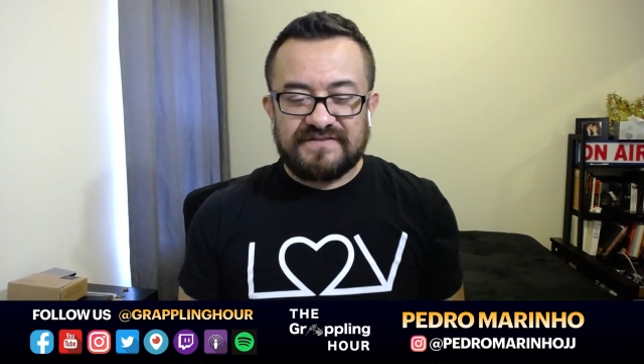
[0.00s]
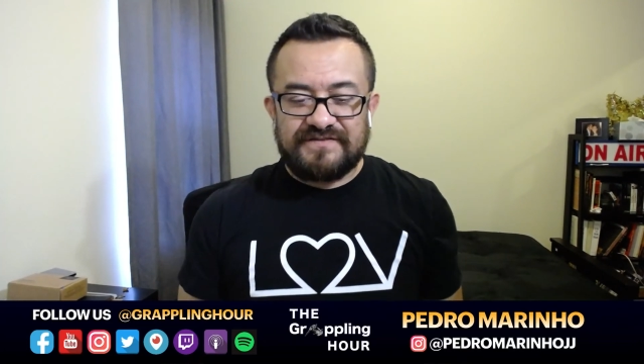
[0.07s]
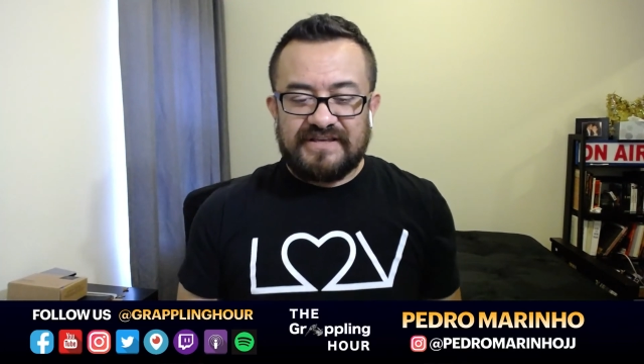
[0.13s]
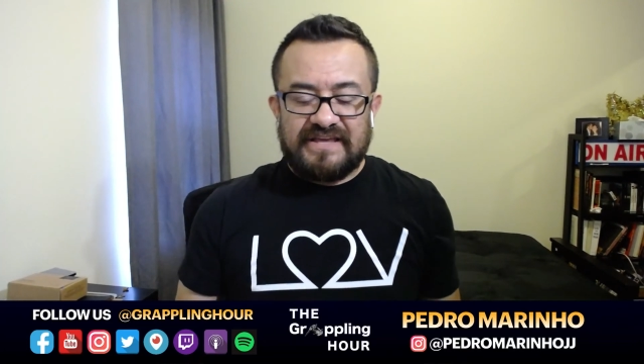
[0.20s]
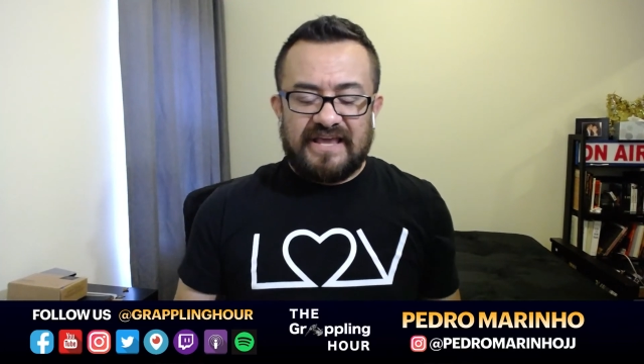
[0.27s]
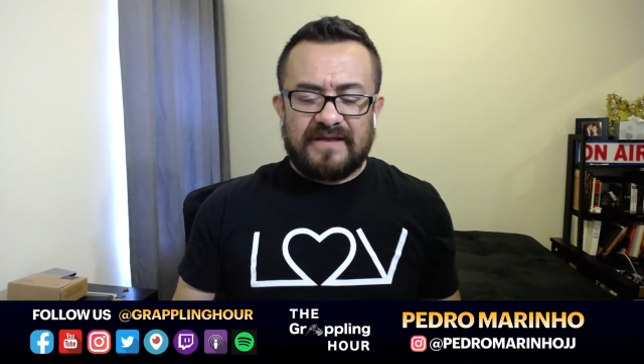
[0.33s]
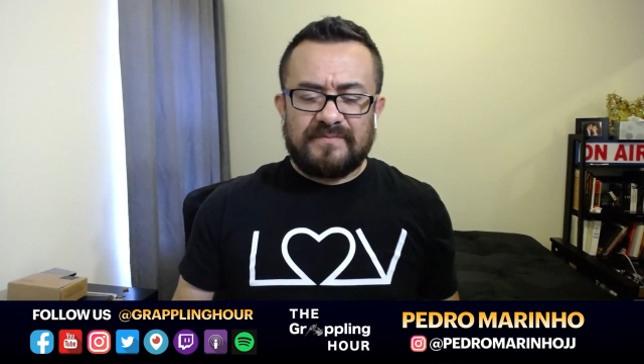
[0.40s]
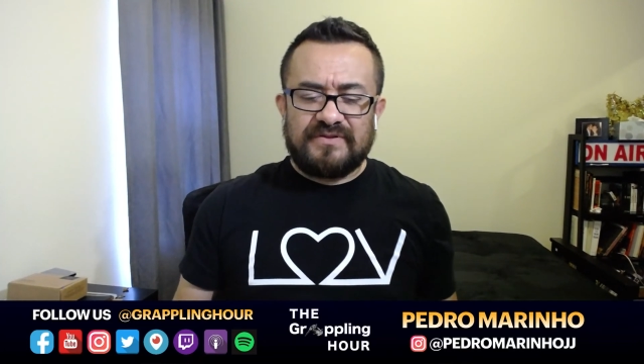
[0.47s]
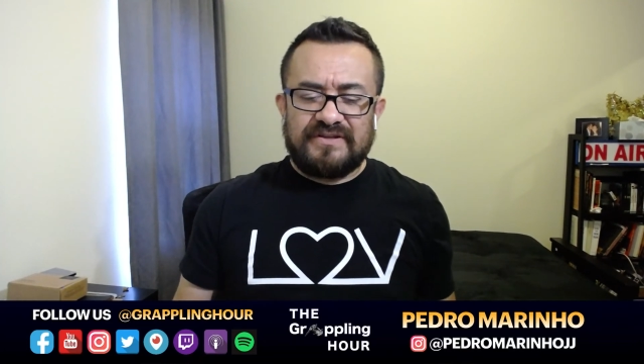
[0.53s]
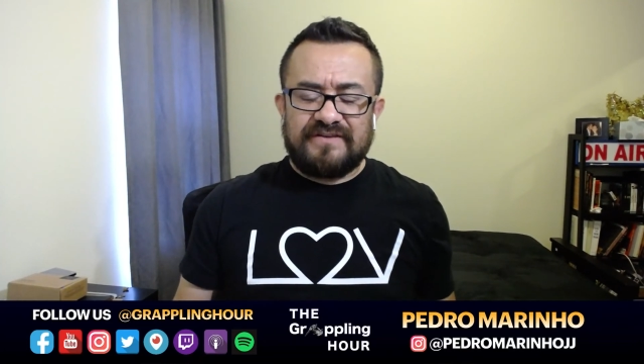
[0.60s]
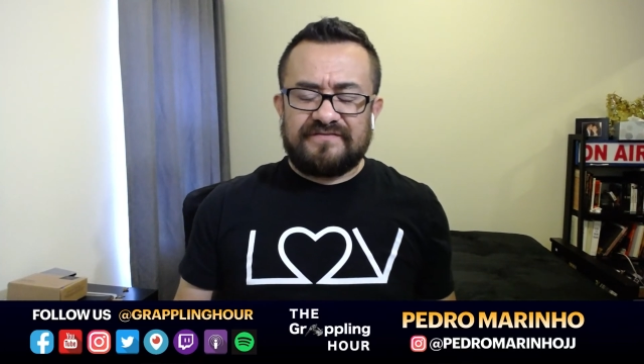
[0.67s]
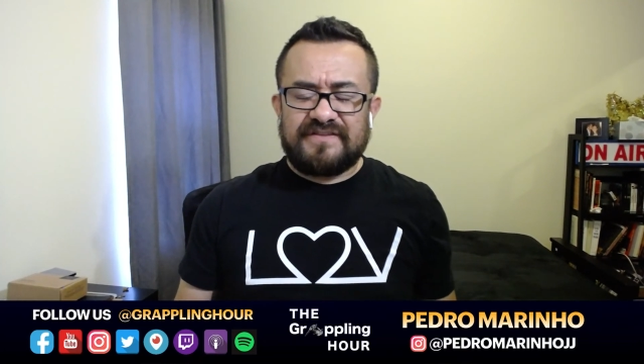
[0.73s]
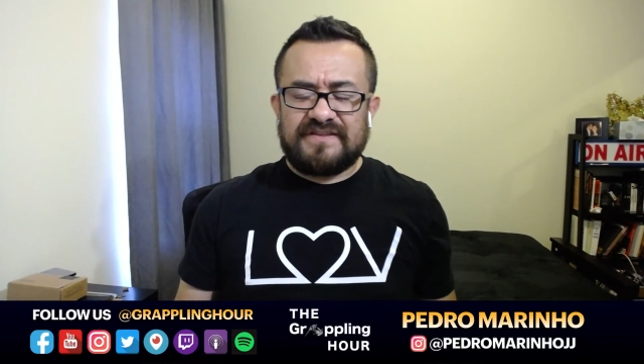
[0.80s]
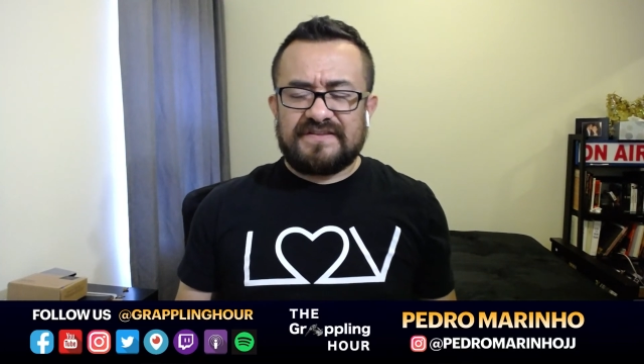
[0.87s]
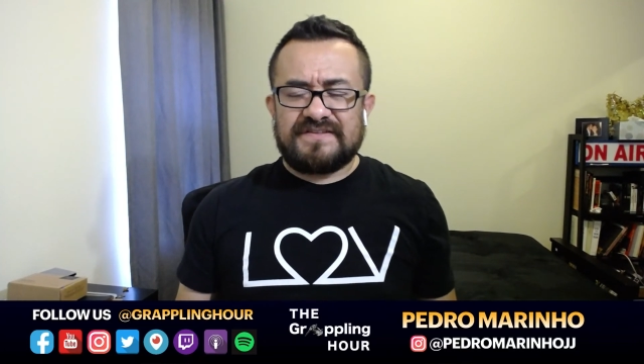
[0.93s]
he can't believe
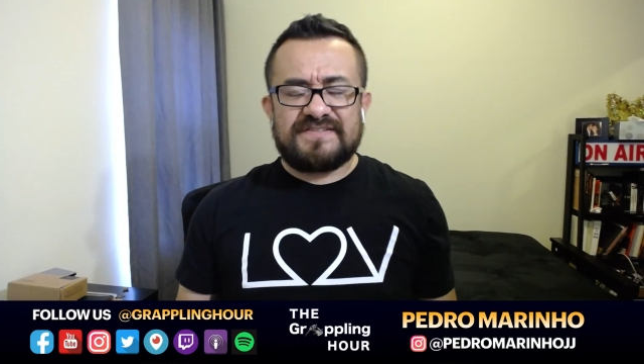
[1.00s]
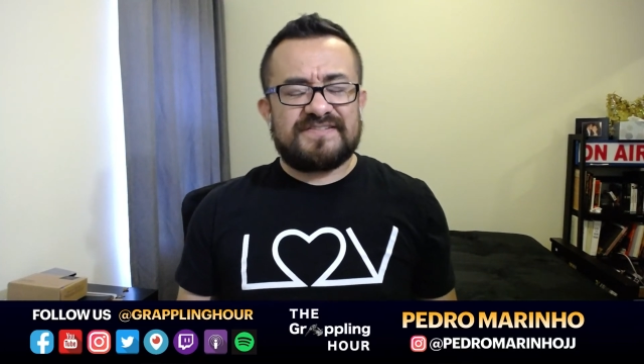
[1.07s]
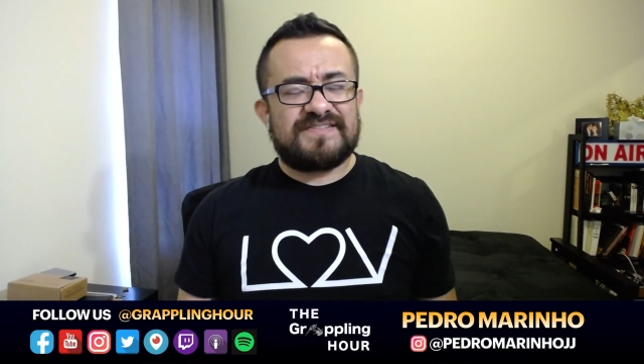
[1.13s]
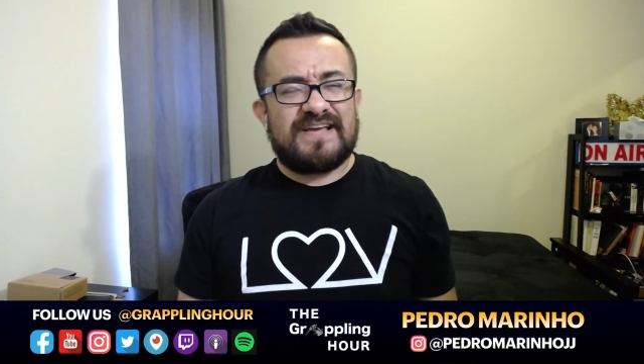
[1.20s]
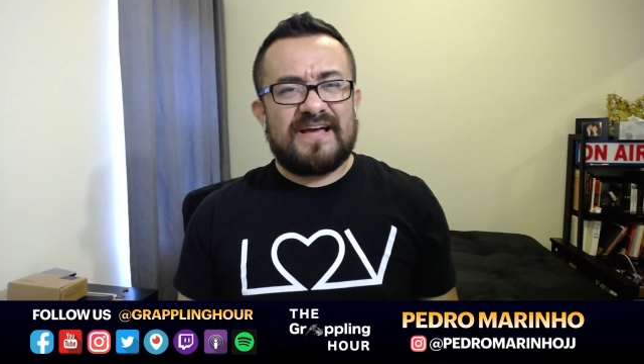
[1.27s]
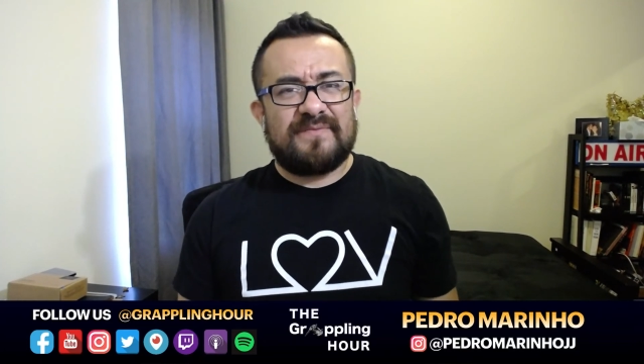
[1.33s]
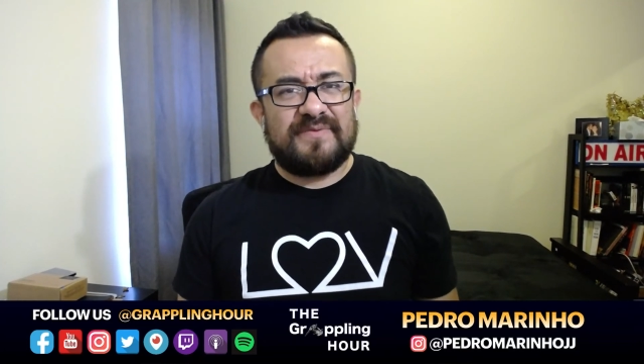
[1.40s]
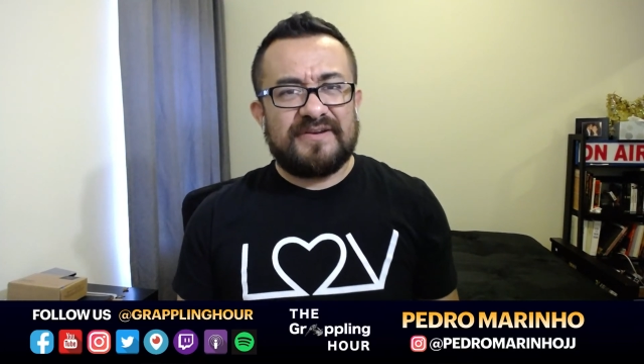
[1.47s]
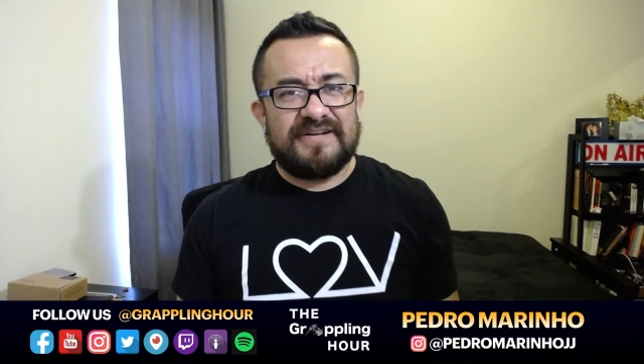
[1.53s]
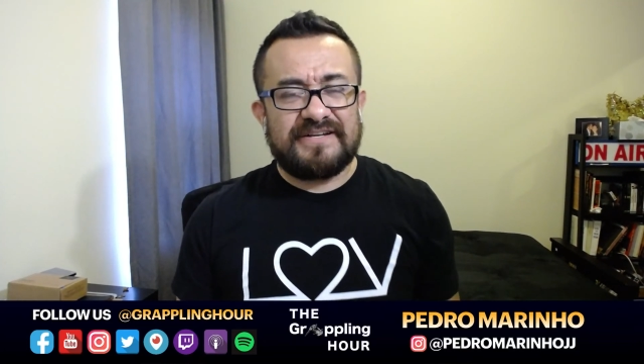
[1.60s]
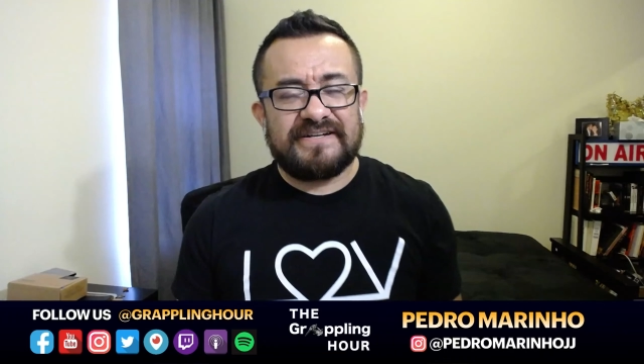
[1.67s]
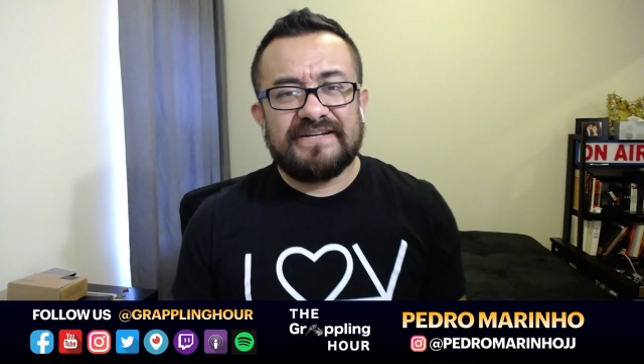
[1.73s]
that this is happening